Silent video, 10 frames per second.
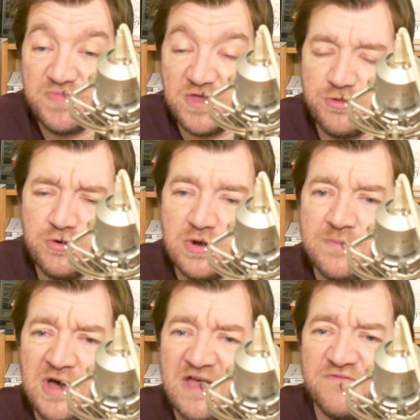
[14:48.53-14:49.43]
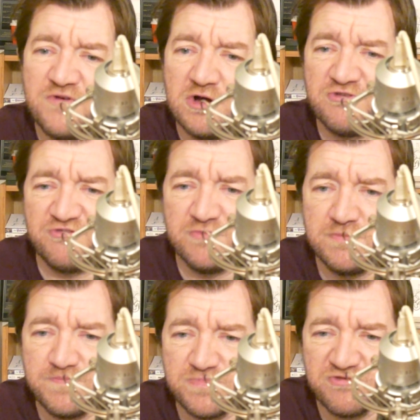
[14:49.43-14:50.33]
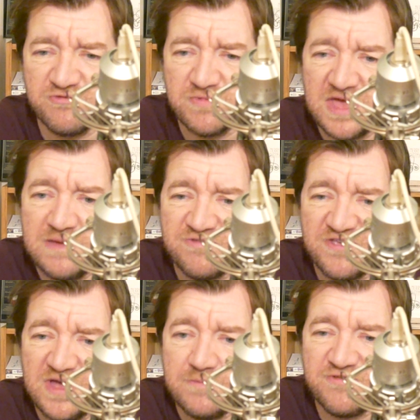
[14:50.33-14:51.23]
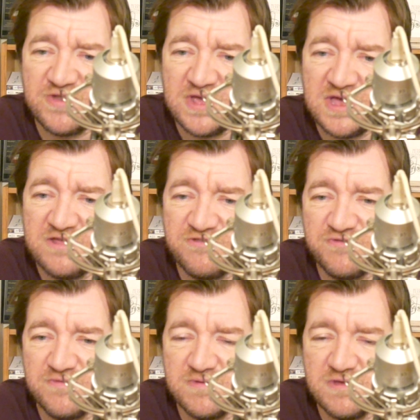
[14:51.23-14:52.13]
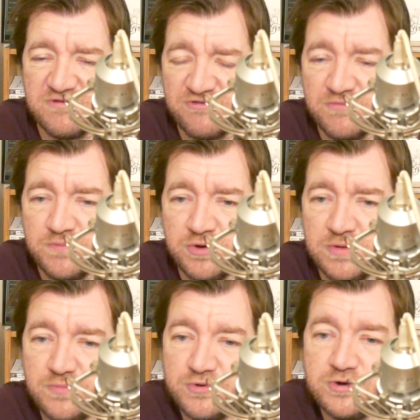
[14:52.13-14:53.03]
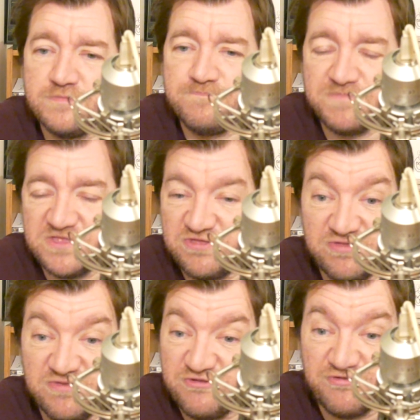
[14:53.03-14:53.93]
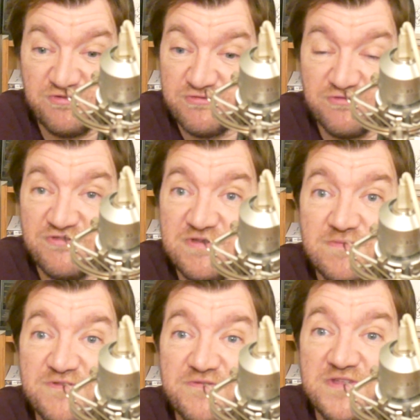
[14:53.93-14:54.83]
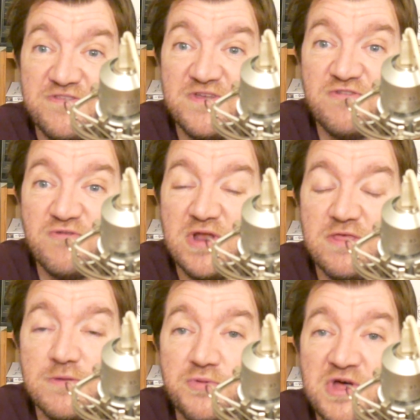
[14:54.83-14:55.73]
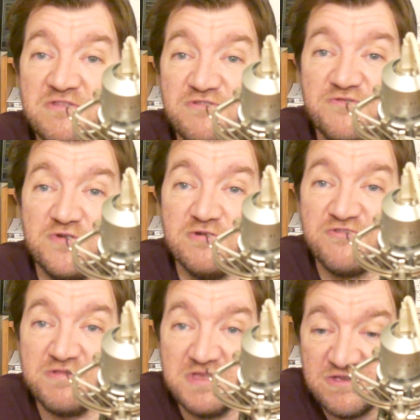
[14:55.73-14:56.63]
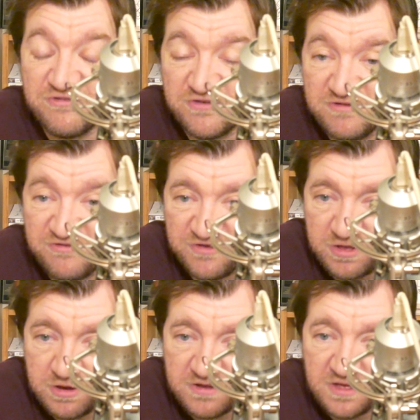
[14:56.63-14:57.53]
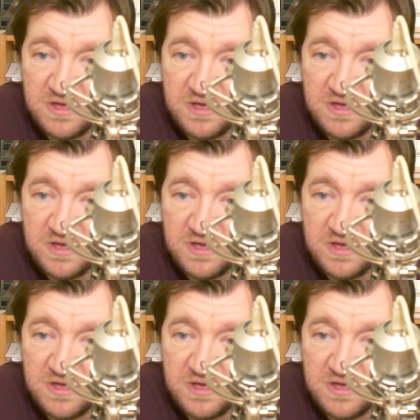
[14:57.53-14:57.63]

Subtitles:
I thought he might have got some game time tonight at some point, but just doesn't seem to fit into any of the plans as far as the league's concerned.